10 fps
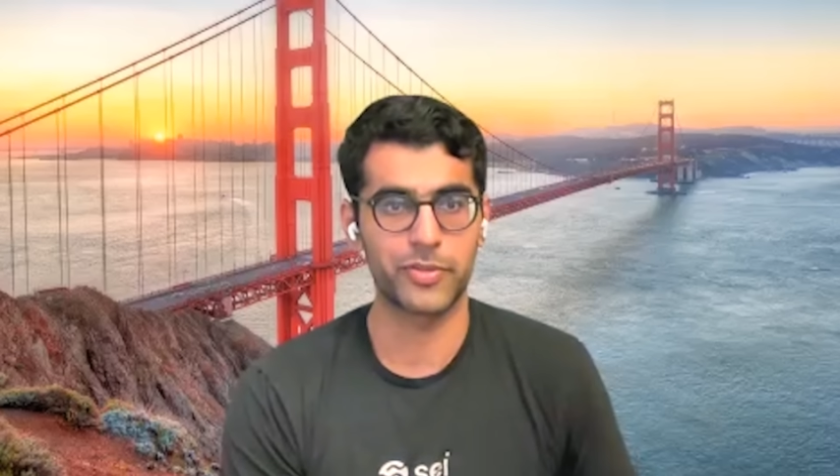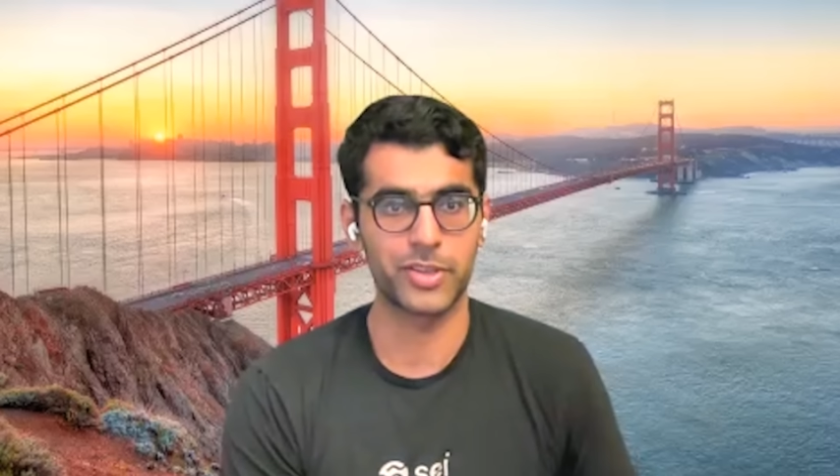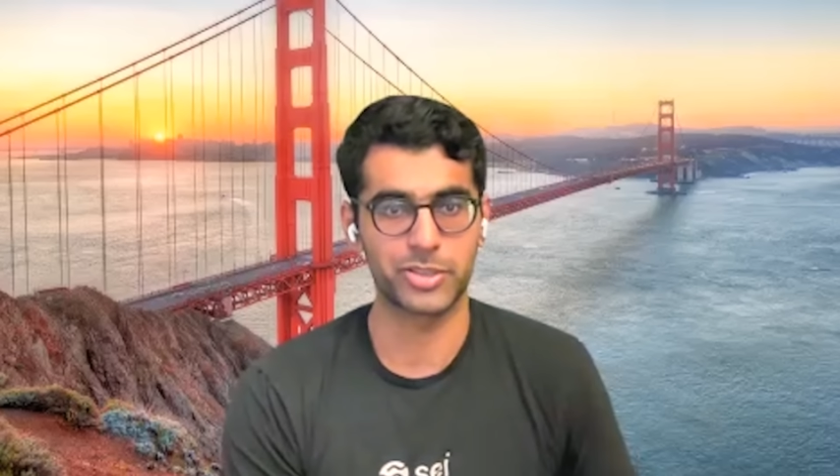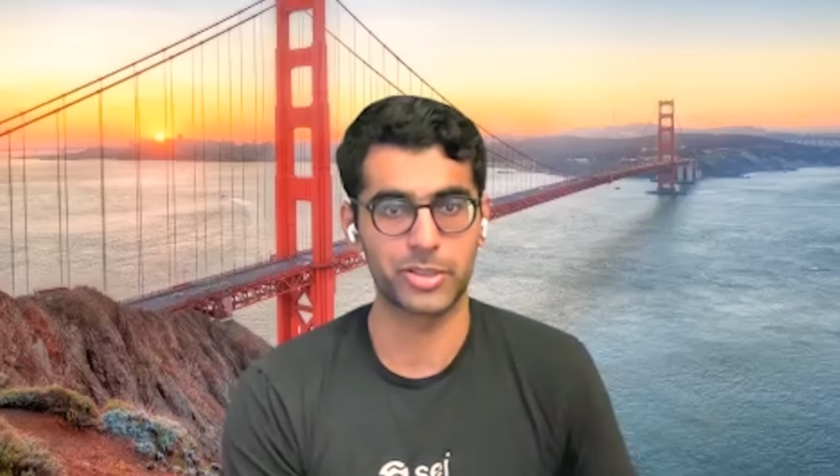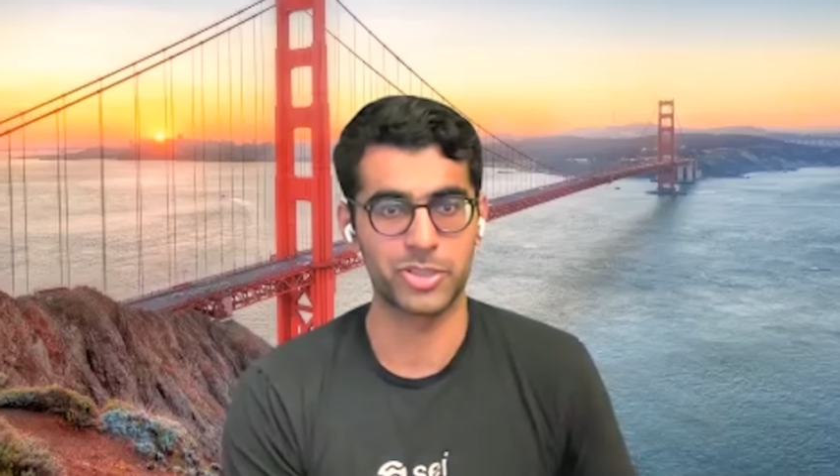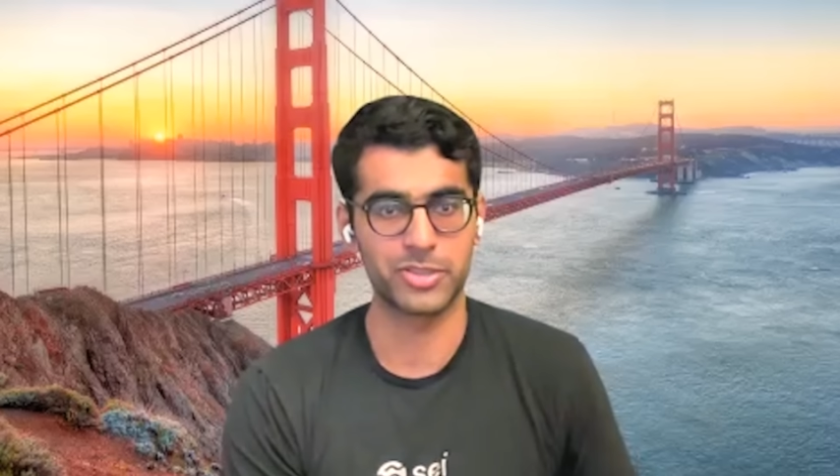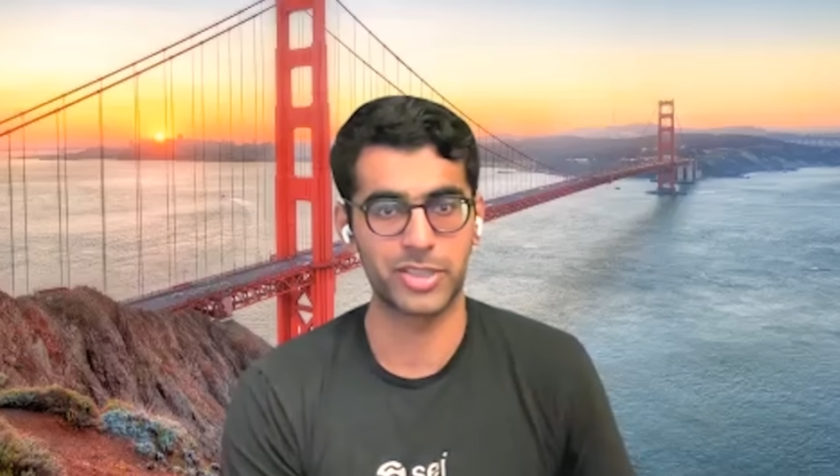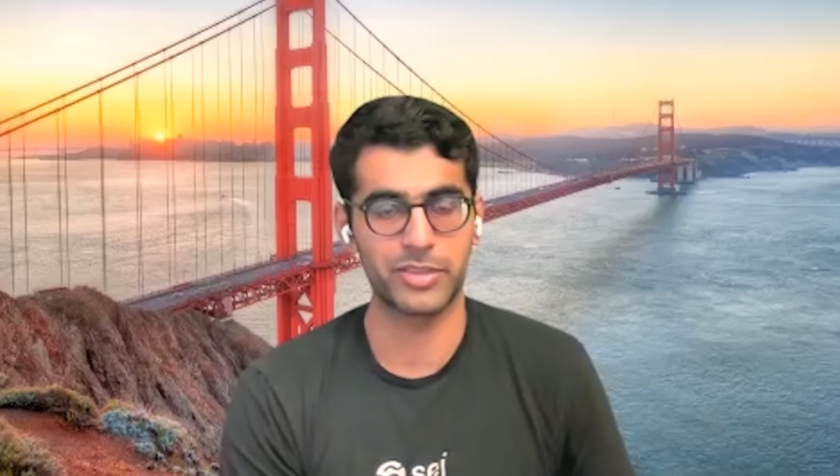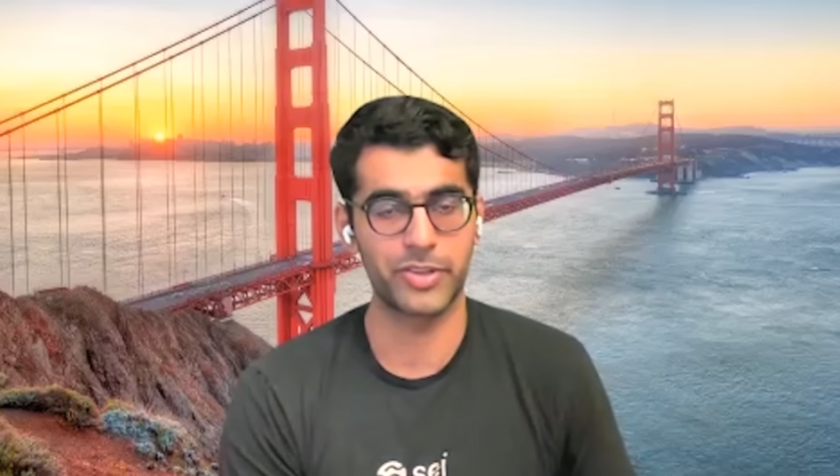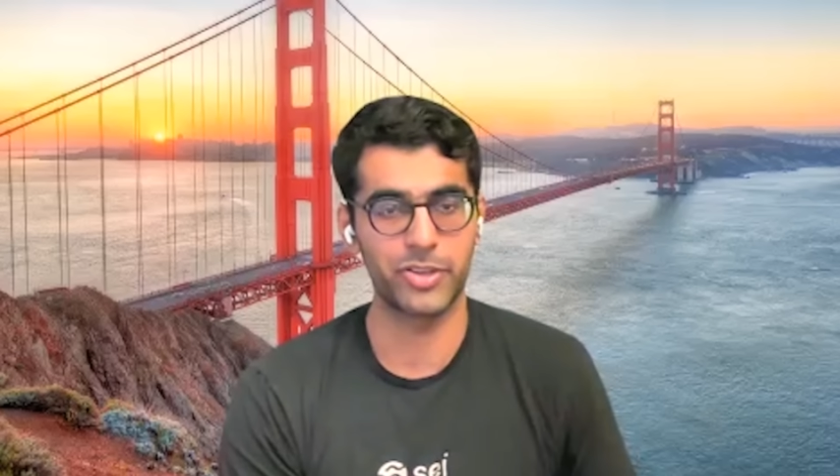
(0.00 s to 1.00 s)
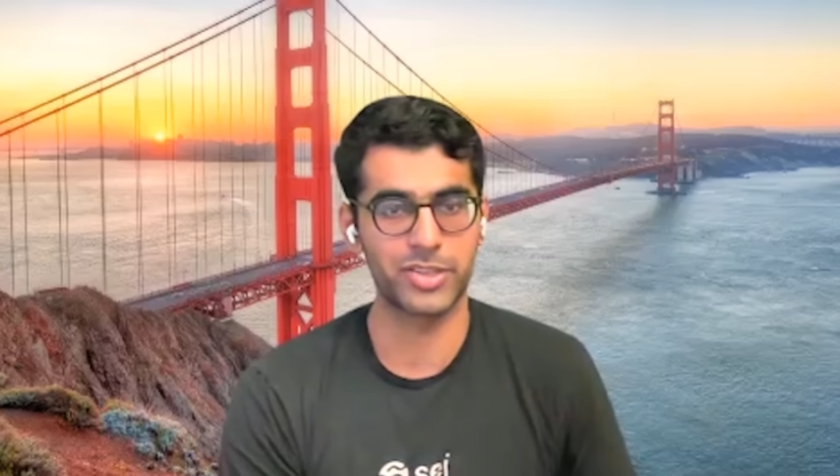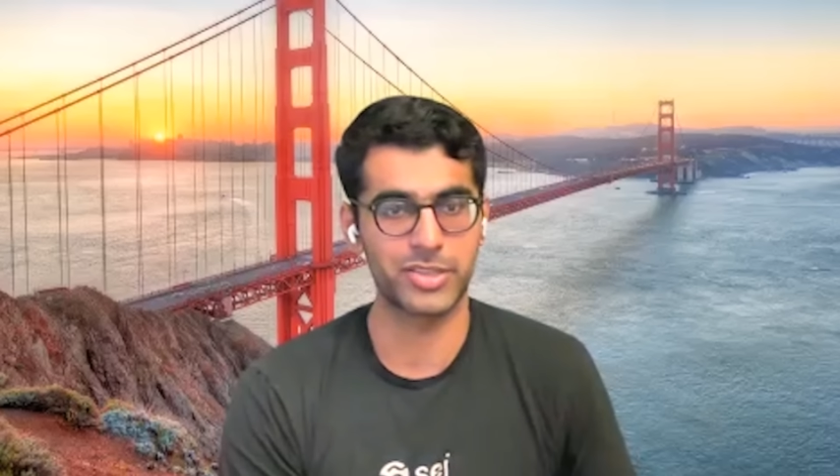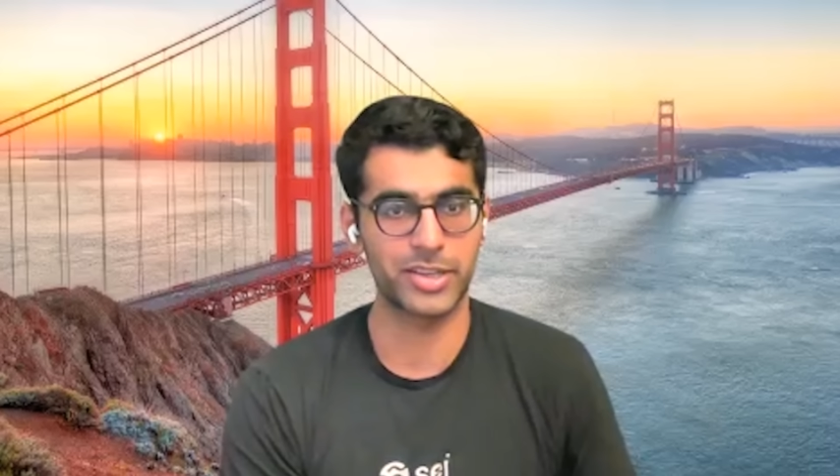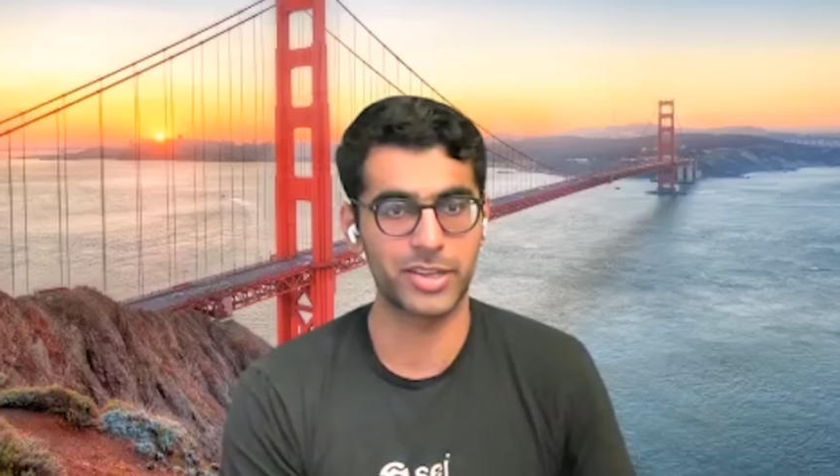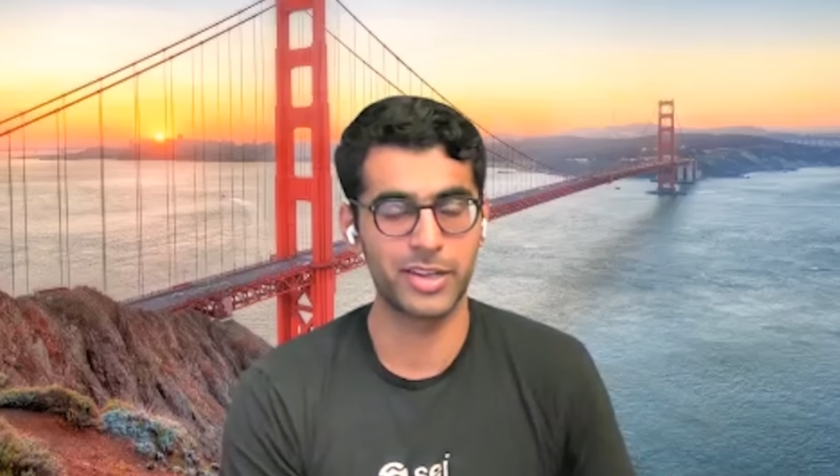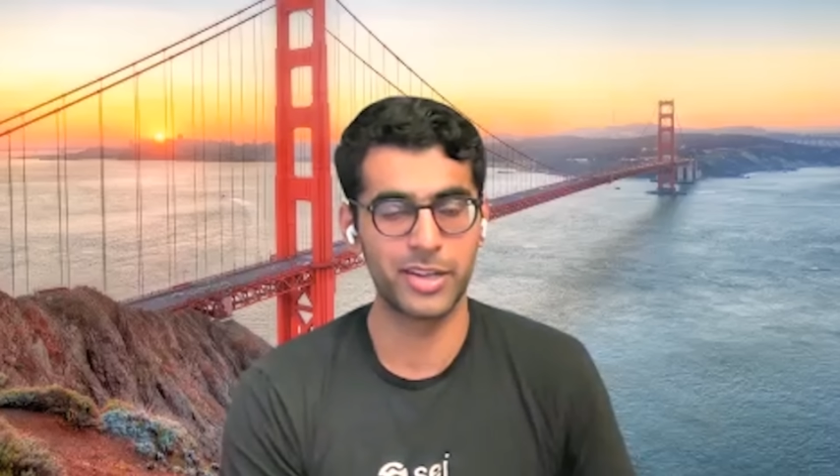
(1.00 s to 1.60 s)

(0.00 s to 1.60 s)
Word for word: inscriptions activity on Sei.